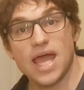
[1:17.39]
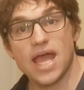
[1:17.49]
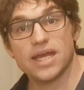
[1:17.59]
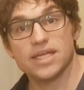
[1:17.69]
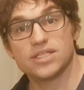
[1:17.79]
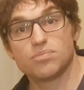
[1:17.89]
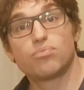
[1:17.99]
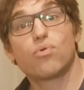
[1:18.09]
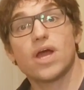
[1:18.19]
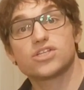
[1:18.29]
and it
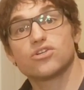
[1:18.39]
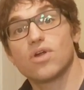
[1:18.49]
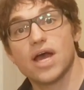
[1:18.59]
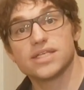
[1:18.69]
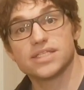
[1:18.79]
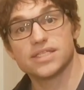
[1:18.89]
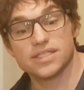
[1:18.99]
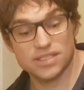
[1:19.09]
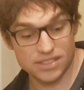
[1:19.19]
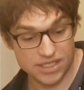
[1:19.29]

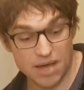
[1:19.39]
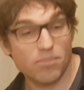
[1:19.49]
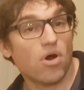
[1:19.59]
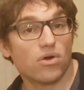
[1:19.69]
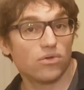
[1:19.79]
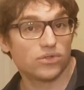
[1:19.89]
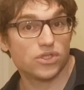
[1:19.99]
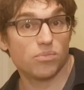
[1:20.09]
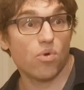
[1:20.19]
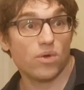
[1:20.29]
pressurizes that bottle
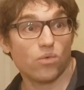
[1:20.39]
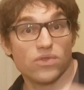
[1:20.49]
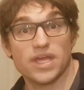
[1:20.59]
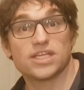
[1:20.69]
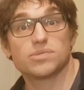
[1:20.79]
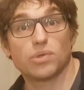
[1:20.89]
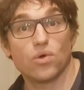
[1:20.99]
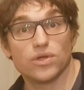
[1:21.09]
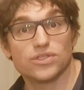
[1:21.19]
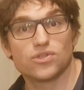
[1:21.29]
to the point where they
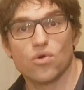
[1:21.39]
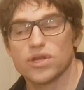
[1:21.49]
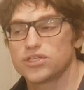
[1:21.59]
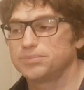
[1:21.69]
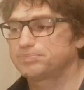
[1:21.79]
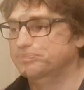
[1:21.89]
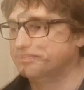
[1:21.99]
explode in storage.